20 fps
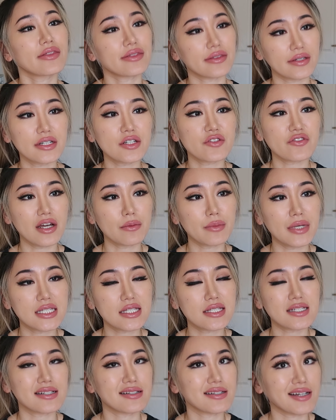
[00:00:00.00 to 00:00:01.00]
Third
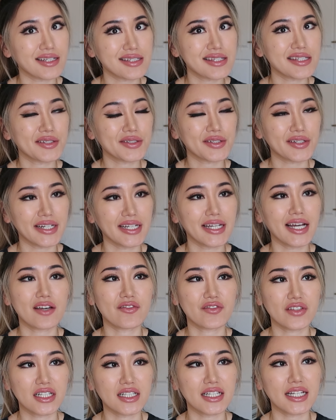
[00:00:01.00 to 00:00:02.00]
trimester, not so great. I
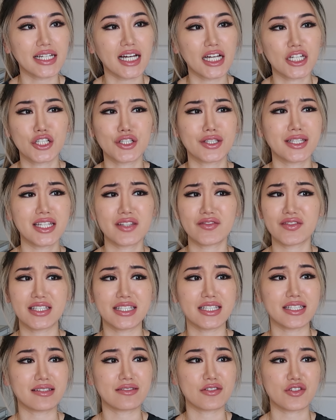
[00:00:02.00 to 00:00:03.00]
feel like I couldn't
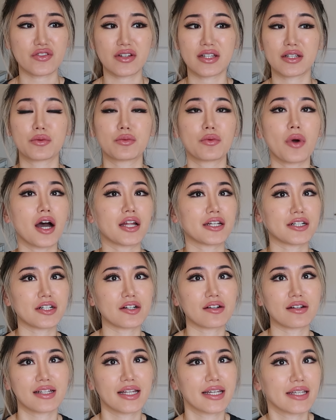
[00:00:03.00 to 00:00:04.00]
even drink water
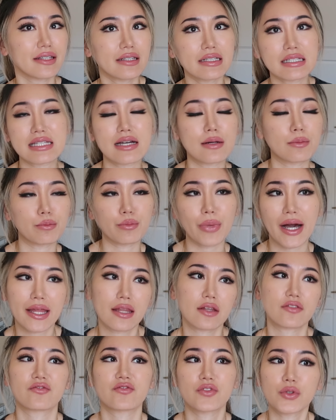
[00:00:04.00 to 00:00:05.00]
or like eat a
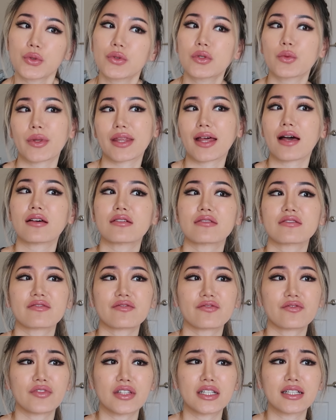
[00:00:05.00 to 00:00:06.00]
bite of food without
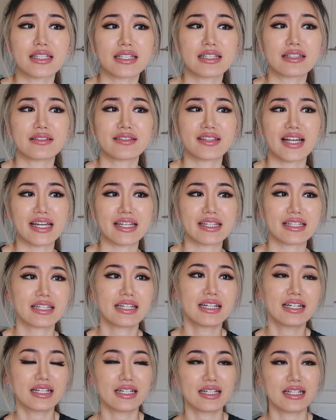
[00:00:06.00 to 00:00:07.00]
feeling like
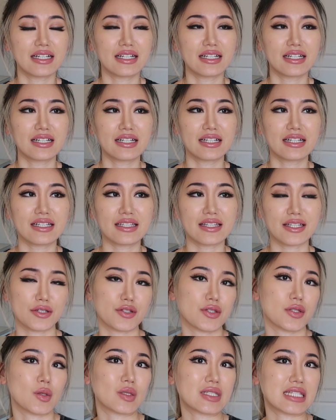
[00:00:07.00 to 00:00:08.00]

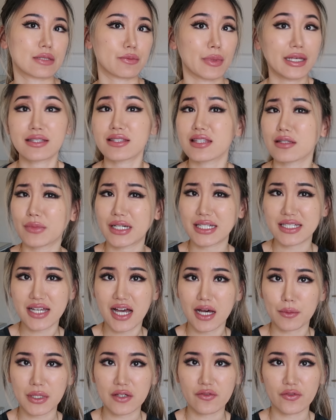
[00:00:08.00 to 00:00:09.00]
there's no space in my
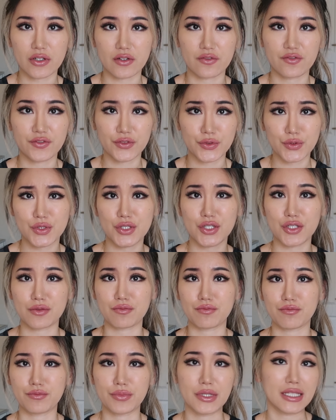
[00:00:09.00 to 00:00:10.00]
tummy for the food to
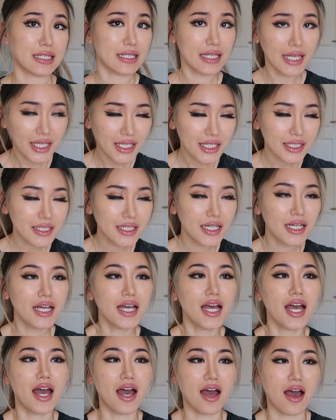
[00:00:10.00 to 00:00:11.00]
be in.
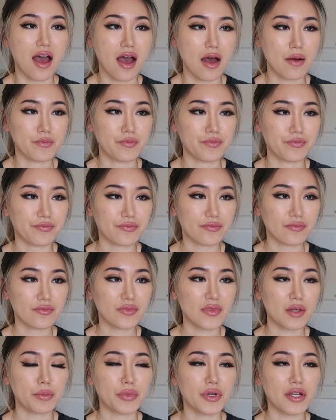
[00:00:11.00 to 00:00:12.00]
Um,
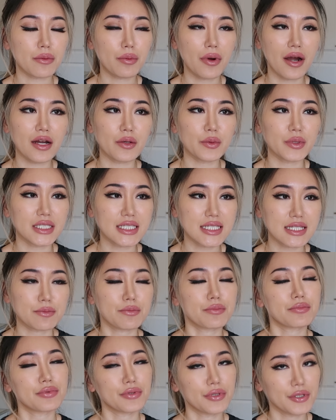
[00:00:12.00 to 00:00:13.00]
the birth part was
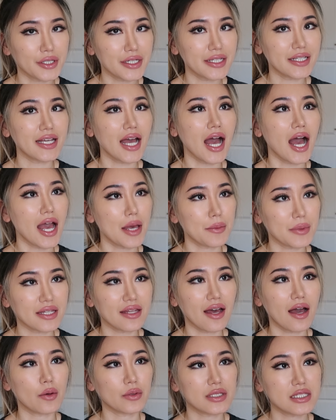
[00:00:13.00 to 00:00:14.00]
pretty, I mean,
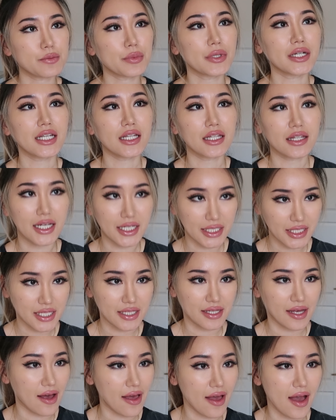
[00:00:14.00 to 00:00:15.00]
I was pretty
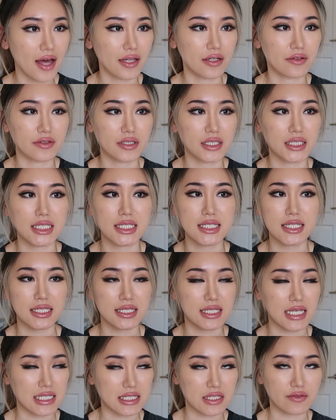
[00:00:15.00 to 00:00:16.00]
lucky that I had a really
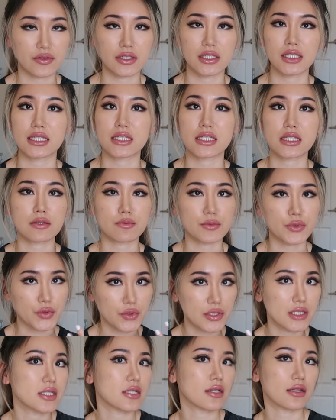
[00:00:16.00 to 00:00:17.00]
successful and
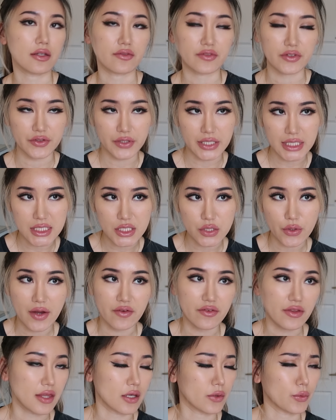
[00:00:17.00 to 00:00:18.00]
smooth delivery, so
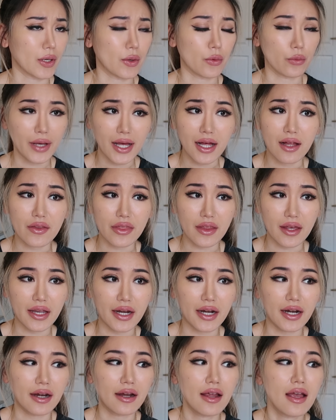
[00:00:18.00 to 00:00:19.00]
everything went well
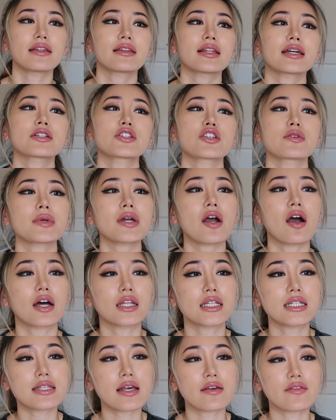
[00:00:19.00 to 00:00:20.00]
there. And like, to be
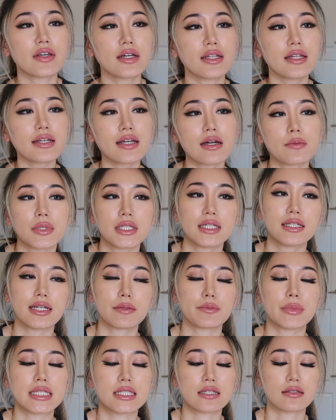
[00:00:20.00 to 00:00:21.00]
honest, I feel like I'm gonna
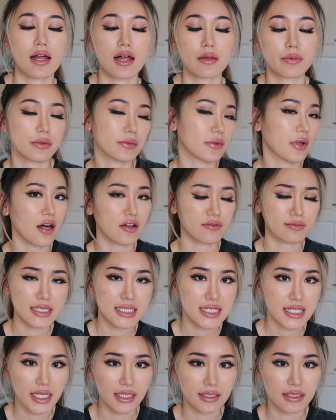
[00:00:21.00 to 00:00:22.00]
like piss a lot of people off by
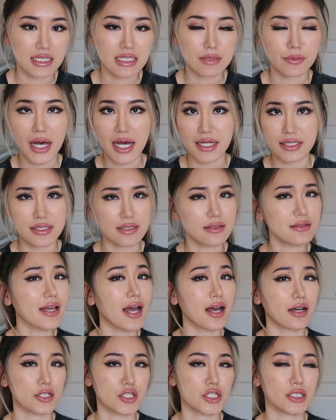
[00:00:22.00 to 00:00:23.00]
saying this, but I
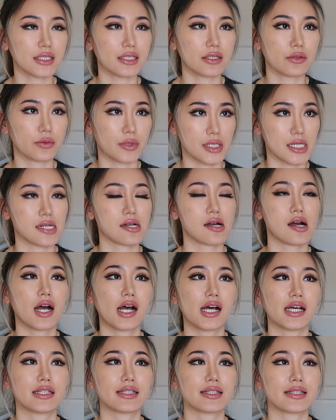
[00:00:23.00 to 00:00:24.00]
didn't actually work
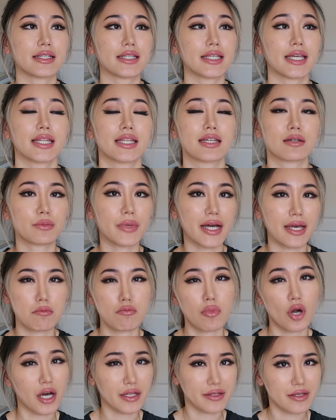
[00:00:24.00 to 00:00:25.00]
on getting my
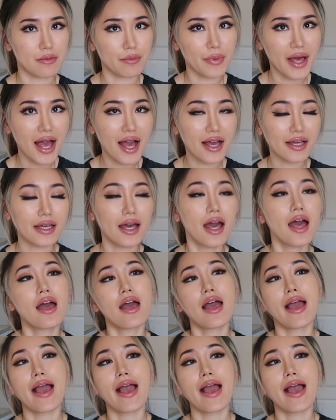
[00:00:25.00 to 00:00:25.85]
body back